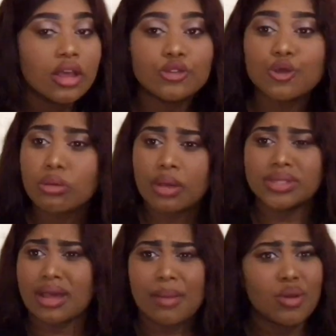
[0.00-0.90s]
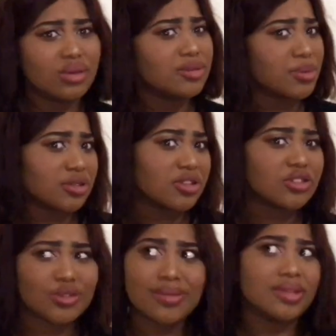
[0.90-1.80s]
So I was like, we use
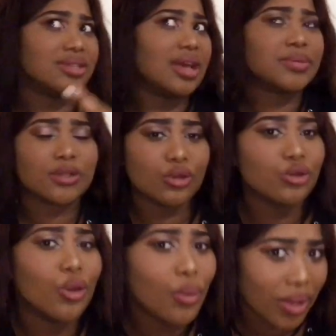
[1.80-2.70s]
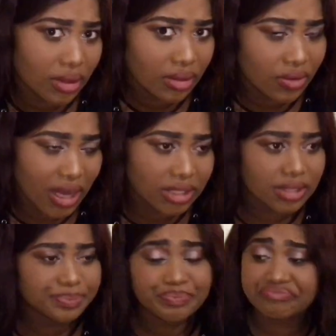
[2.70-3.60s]
protection. So there's absolutely no way,
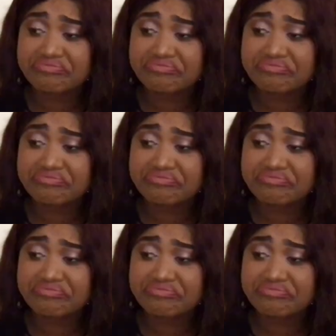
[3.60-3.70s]
right?